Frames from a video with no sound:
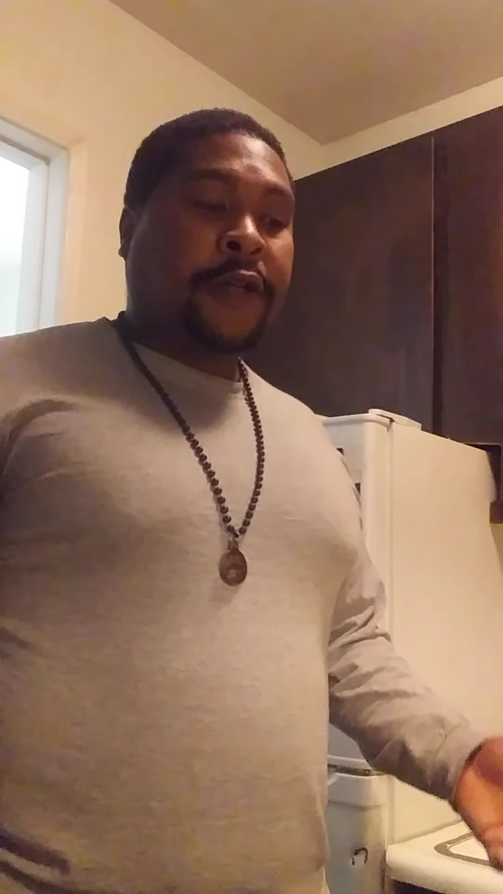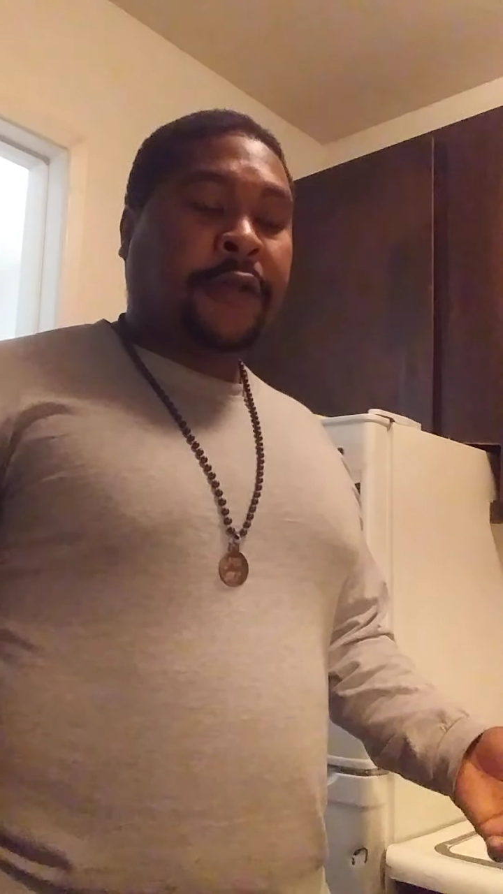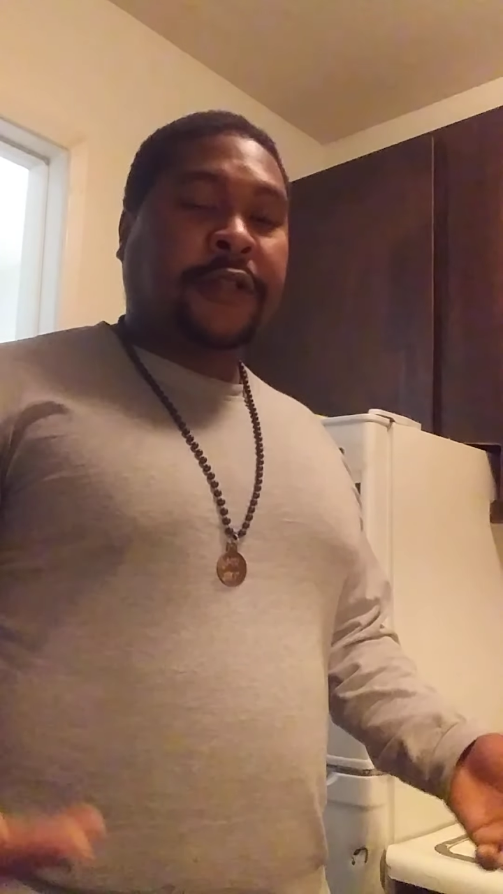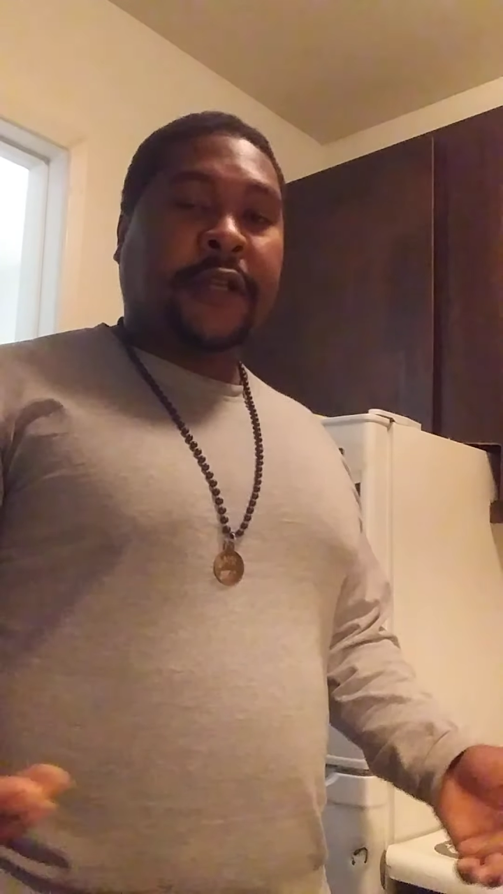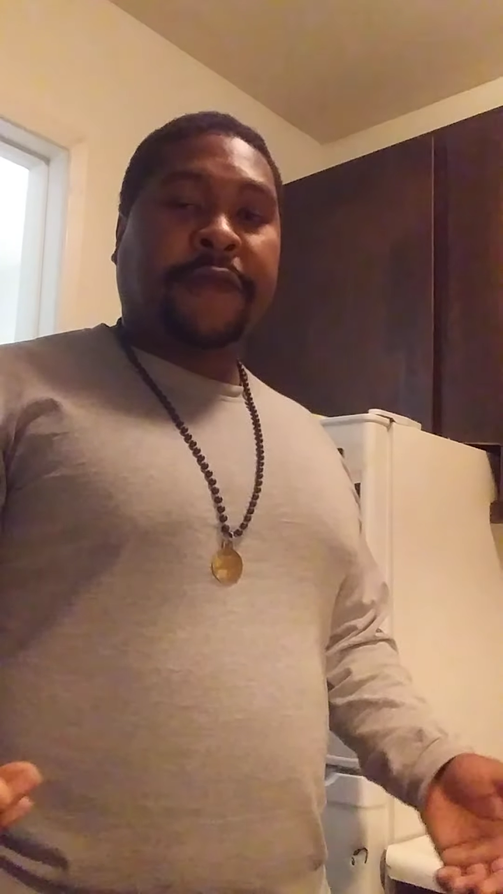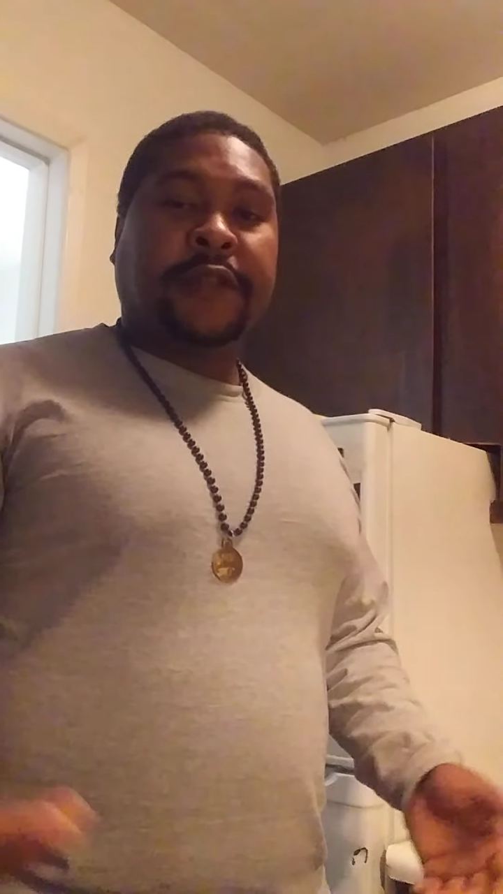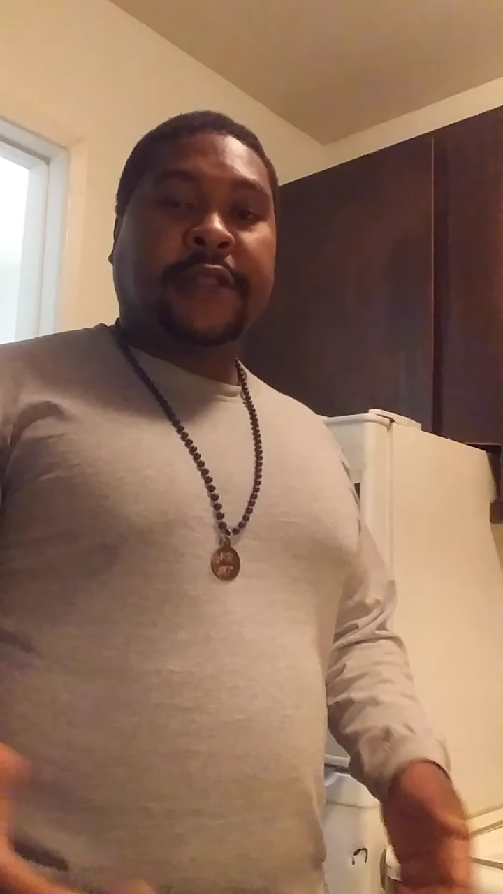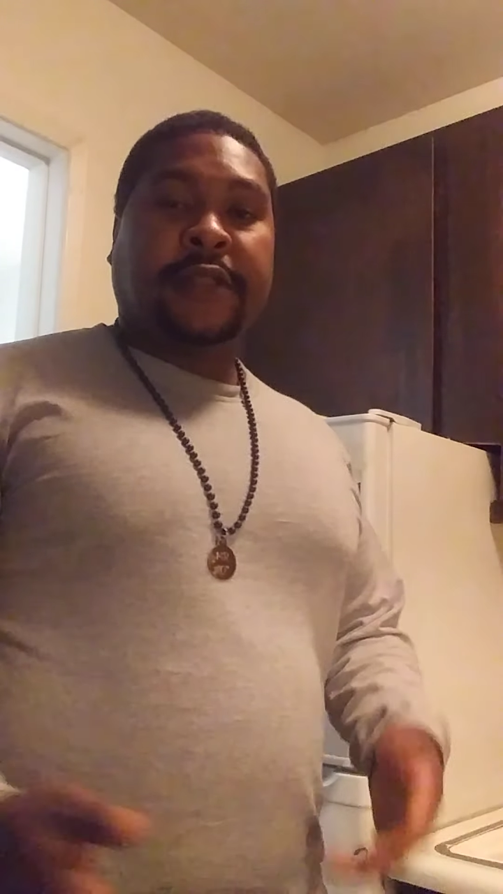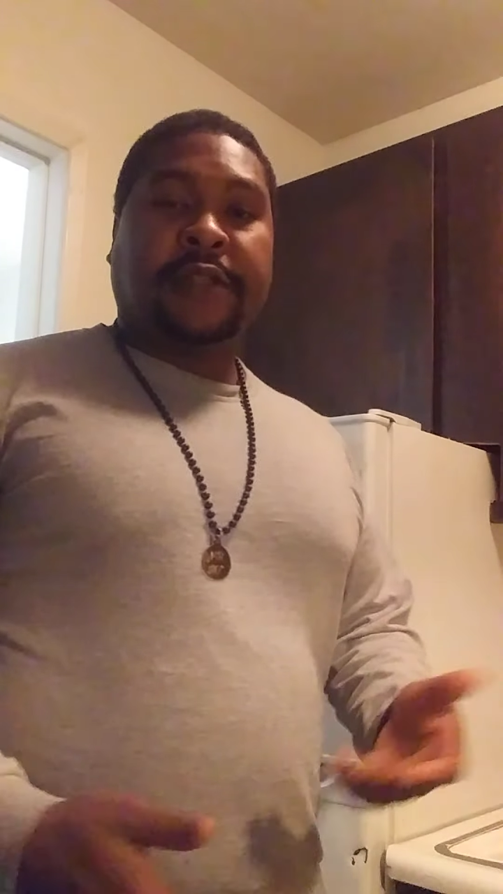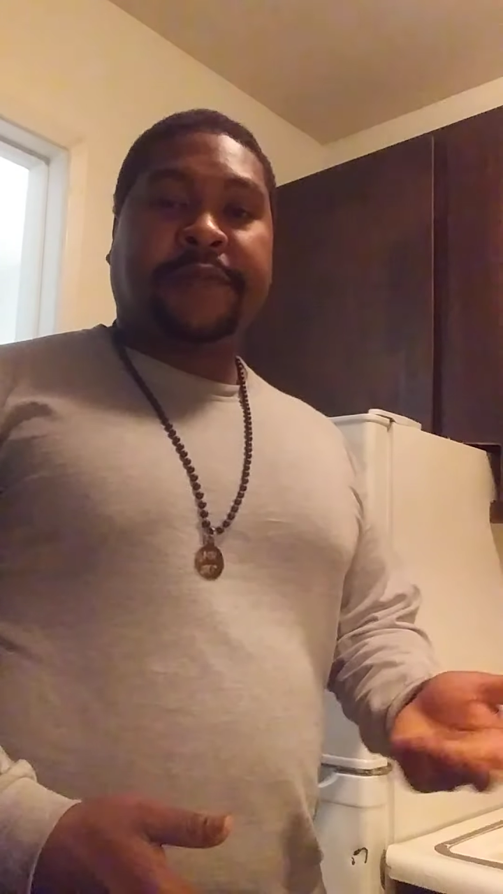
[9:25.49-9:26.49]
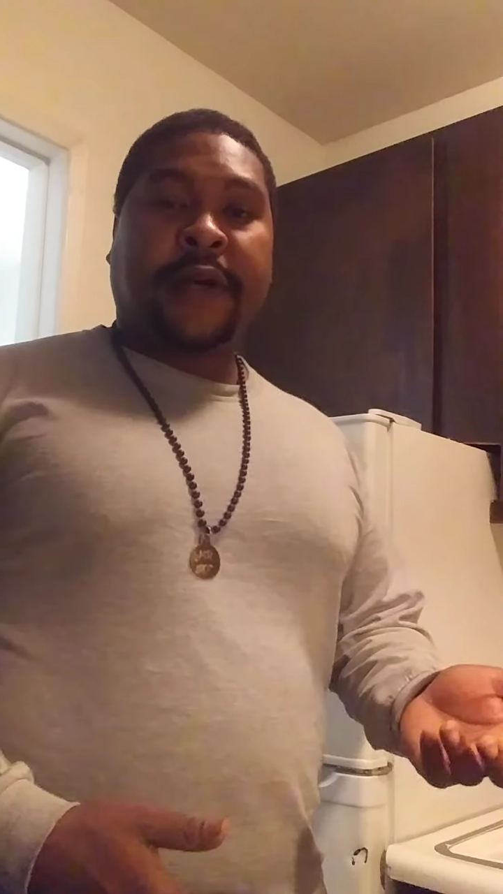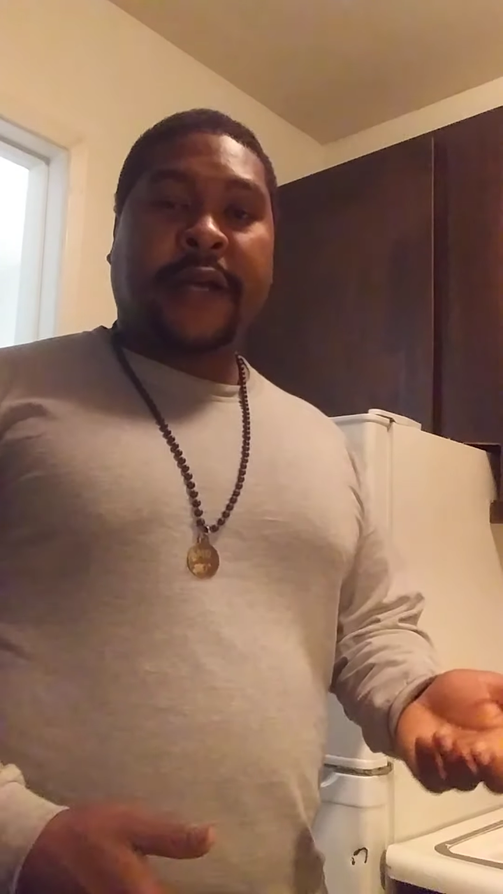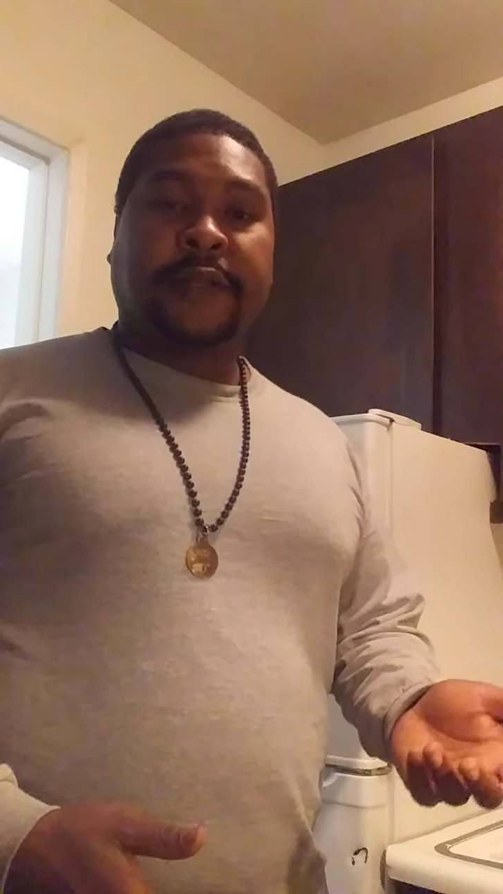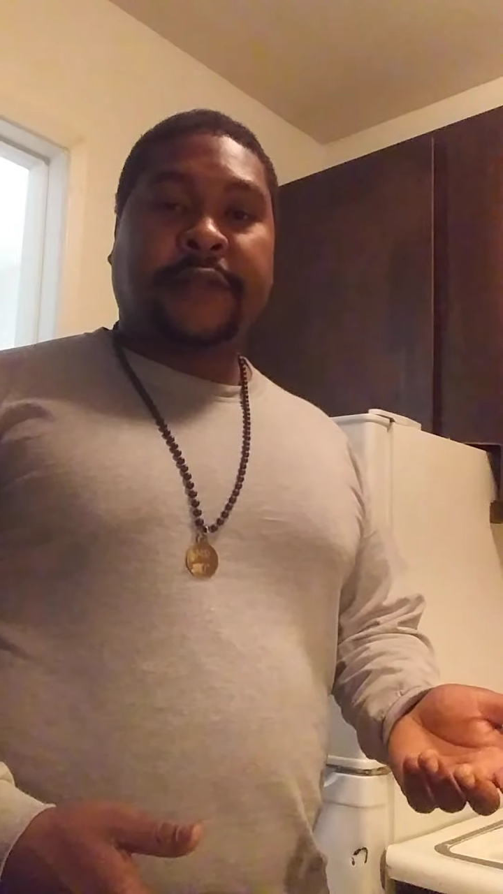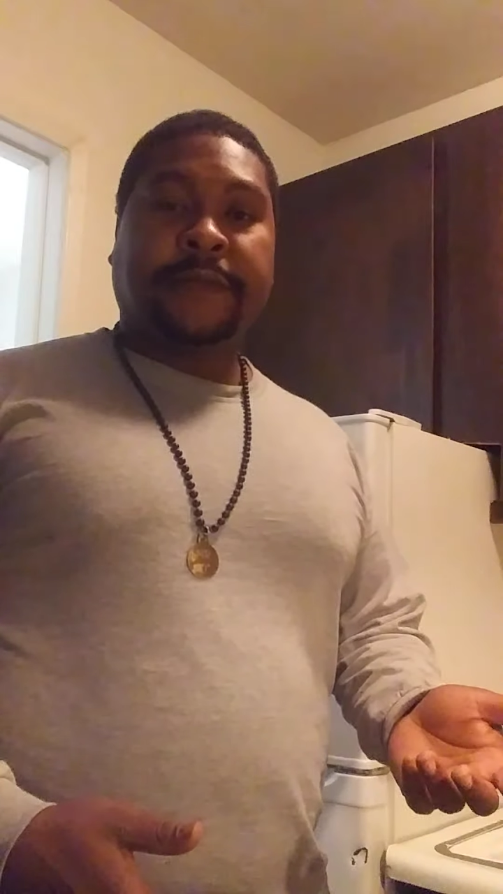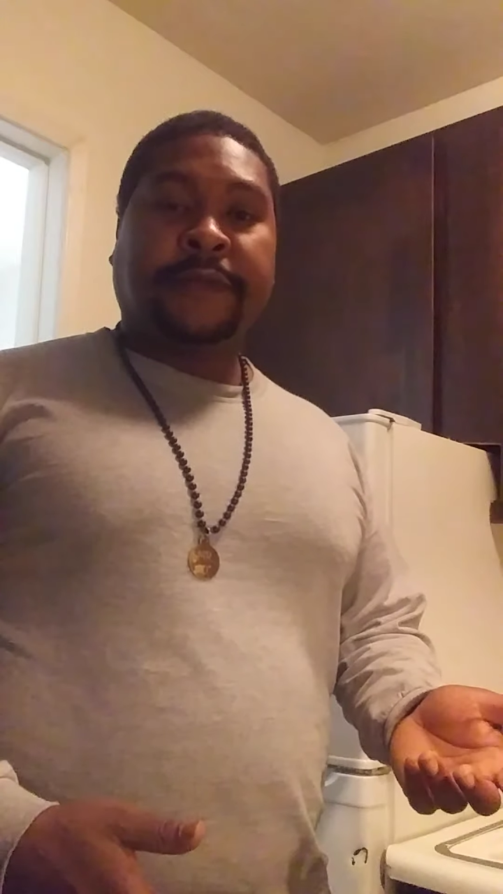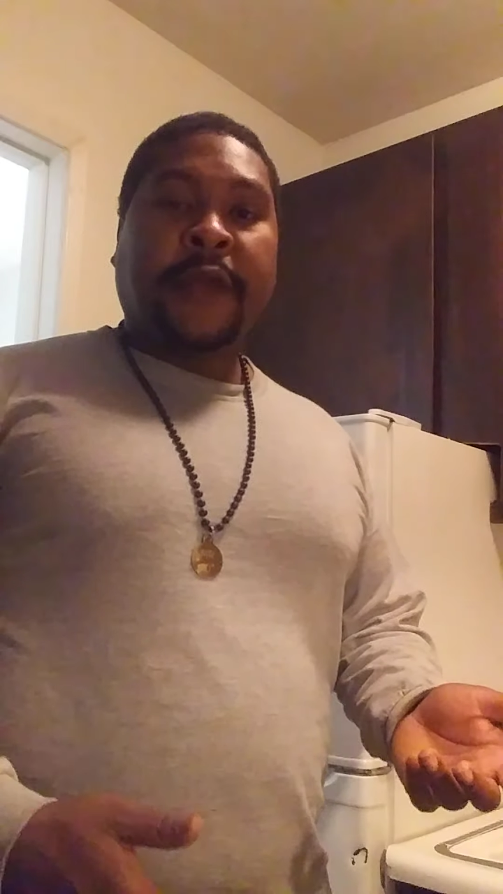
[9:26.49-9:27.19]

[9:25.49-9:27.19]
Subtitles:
The only difference is price.